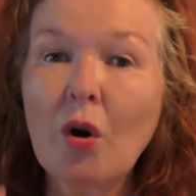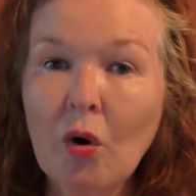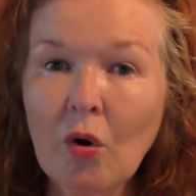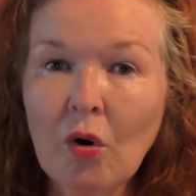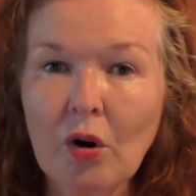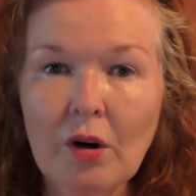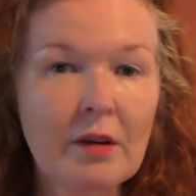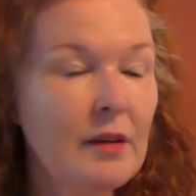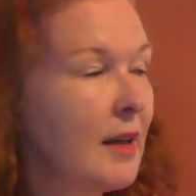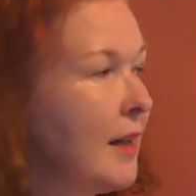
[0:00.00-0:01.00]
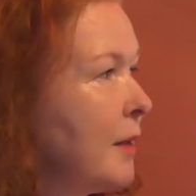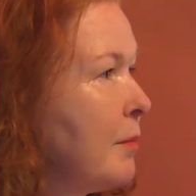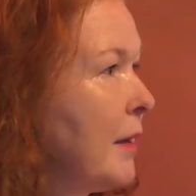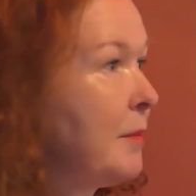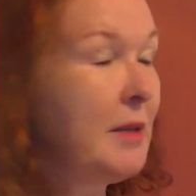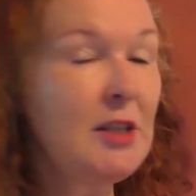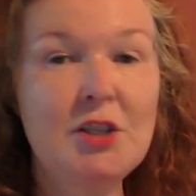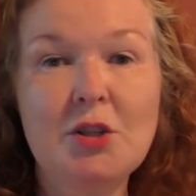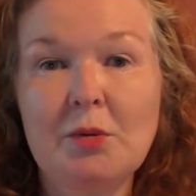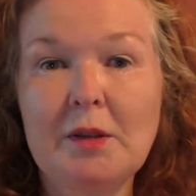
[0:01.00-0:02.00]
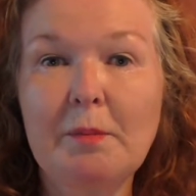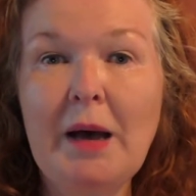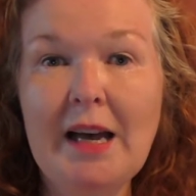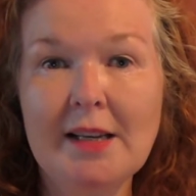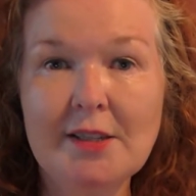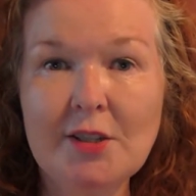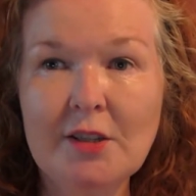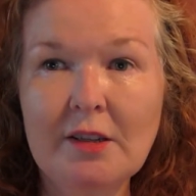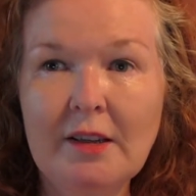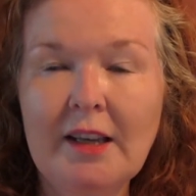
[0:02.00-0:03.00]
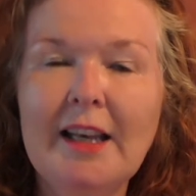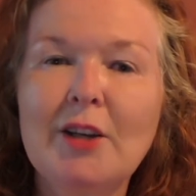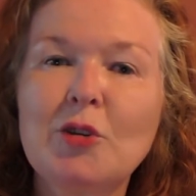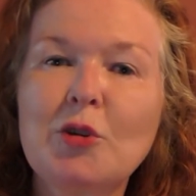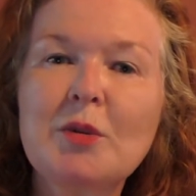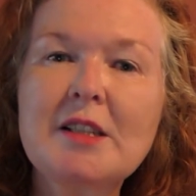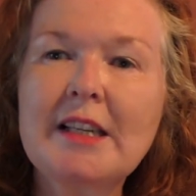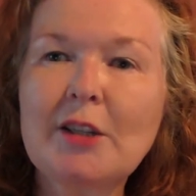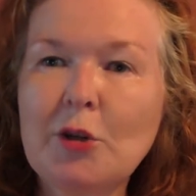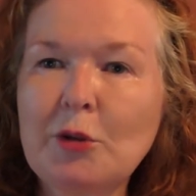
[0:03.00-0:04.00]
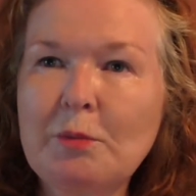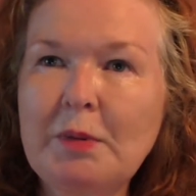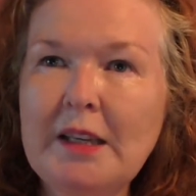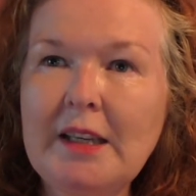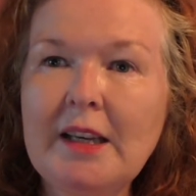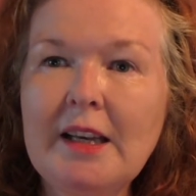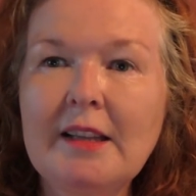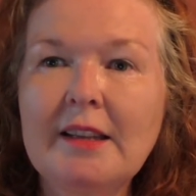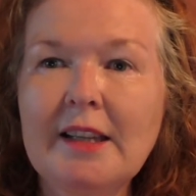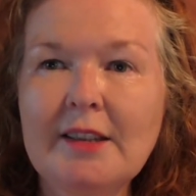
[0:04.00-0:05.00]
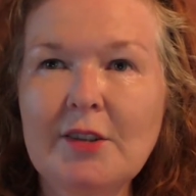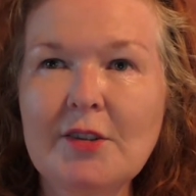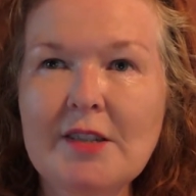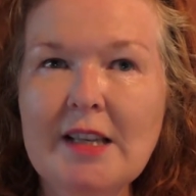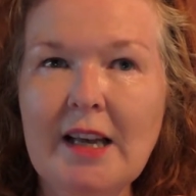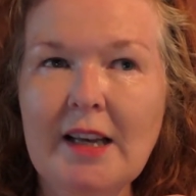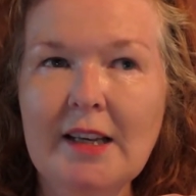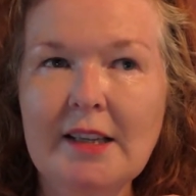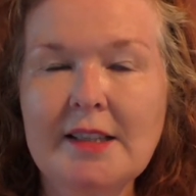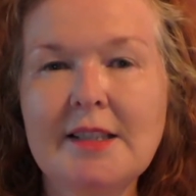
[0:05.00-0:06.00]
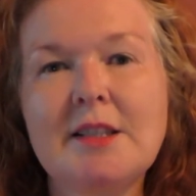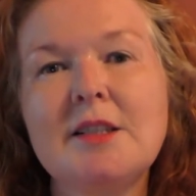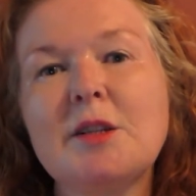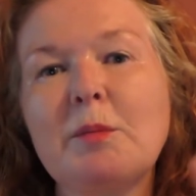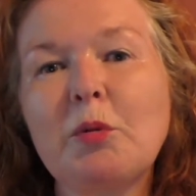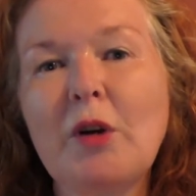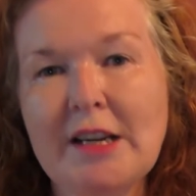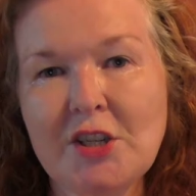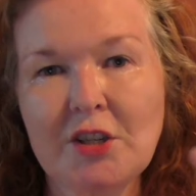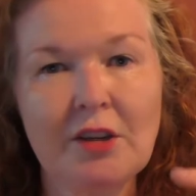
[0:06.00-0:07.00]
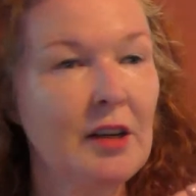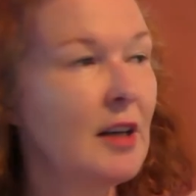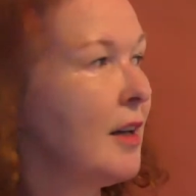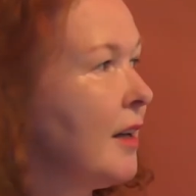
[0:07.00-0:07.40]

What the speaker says: Or it might be to do with the past. In other words, it could be that there's a depression,